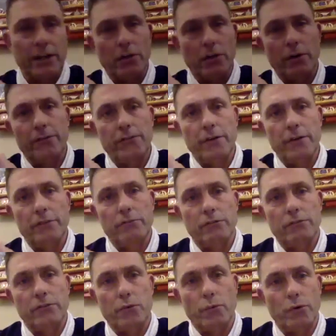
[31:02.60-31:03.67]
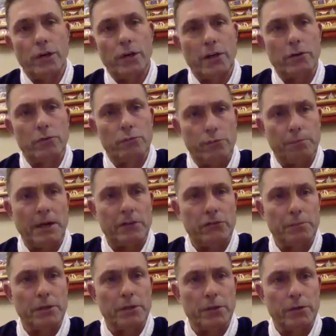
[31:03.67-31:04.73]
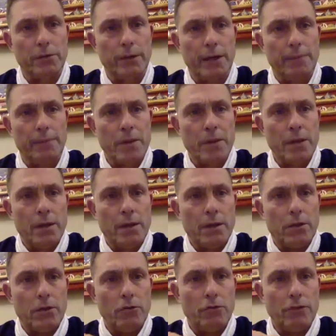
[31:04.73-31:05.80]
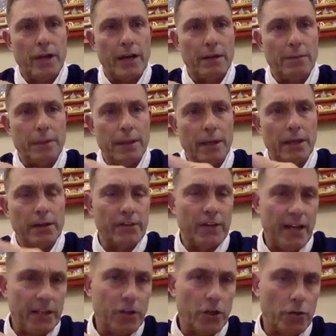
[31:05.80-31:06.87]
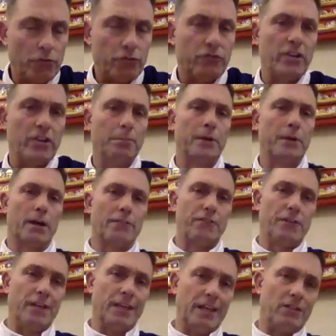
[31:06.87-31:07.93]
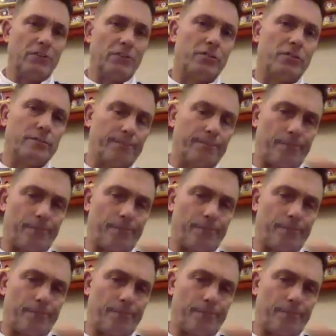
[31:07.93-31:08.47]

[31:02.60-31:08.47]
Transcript: the offensive coordinator's responsibility, right? You've got to be, as a head coach, deep enough in each